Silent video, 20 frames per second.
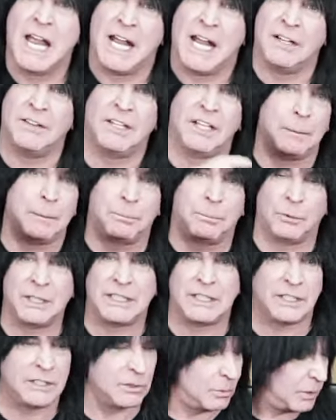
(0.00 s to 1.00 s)
And then I
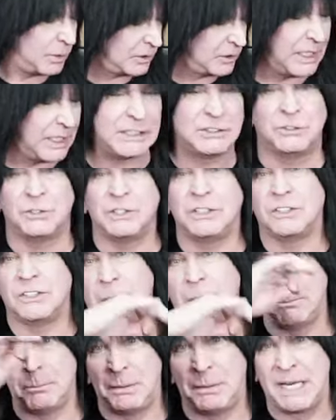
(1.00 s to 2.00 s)
break into electric,
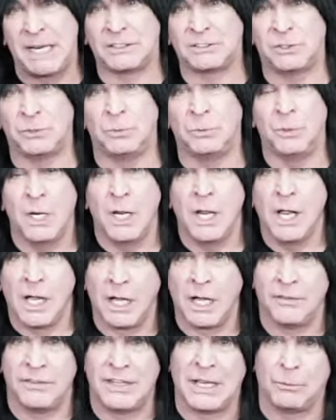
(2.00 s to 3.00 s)
then back to
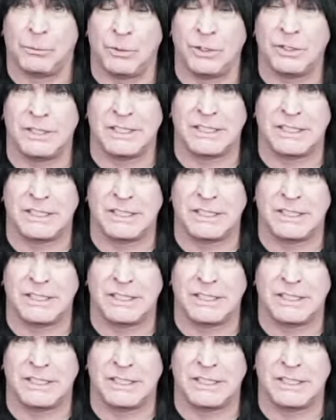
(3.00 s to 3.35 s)
that